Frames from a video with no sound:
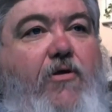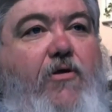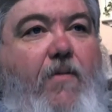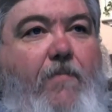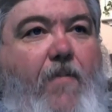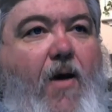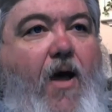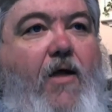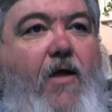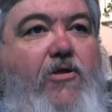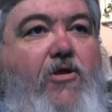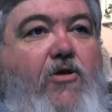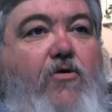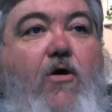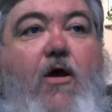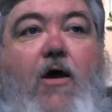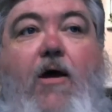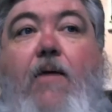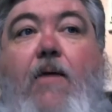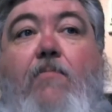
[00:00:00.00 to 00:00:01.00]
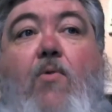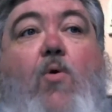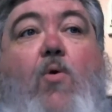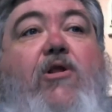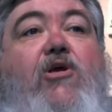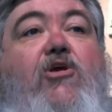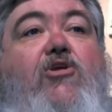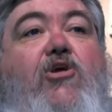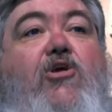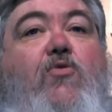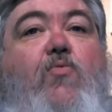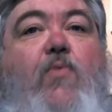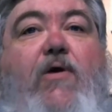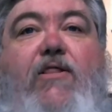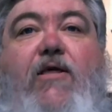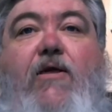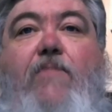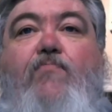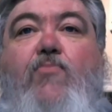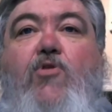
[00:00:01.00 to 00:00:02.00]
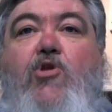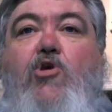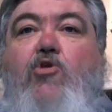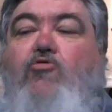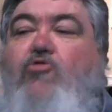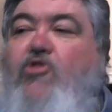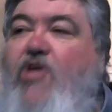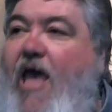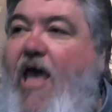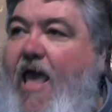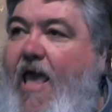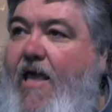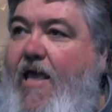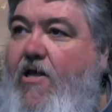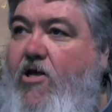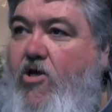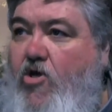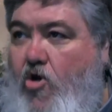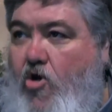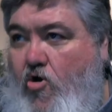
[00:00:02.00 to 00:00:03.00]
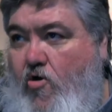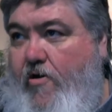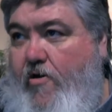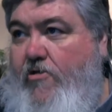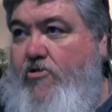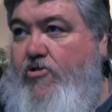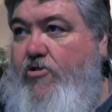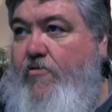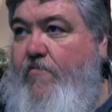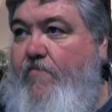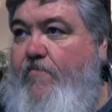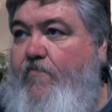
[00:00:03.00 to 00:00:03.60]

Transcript: But what do you do with it? You take courage.